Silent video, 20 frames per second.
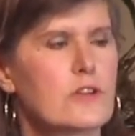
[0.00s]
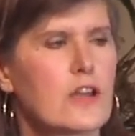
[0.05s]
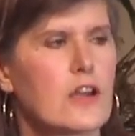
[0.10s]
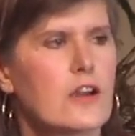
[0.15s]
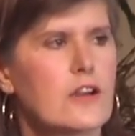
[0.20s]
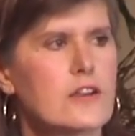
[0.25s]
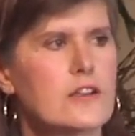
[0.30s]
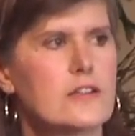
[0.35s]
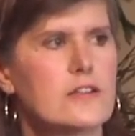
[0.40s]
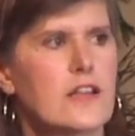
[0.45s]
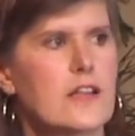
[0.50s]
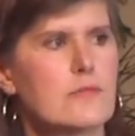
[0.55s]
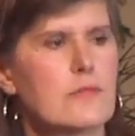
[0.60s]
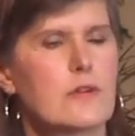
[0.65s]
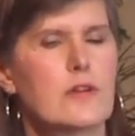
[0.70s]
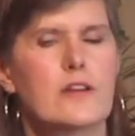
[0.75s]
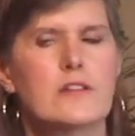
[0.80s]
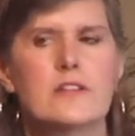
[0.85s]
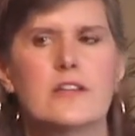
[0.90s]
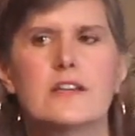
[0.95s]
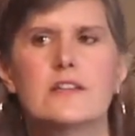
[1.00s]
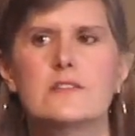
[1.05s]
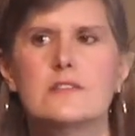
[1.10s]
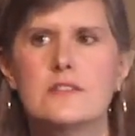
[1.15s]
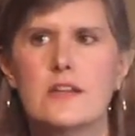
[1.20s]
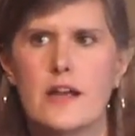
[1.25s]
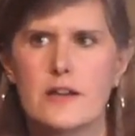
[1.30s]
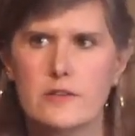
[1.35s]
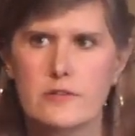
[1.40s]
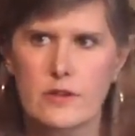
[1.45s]
carry a name around like
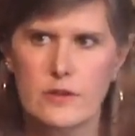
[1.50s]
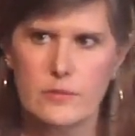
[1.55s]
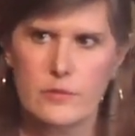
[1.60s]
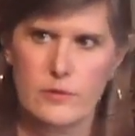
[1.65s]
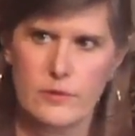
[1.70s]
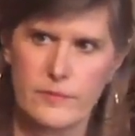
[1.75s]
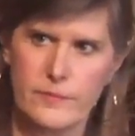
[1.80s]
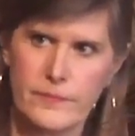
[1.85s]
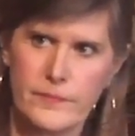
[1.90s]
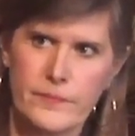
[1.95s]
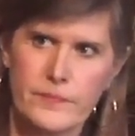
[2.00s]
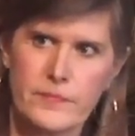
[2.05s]
Steingraber,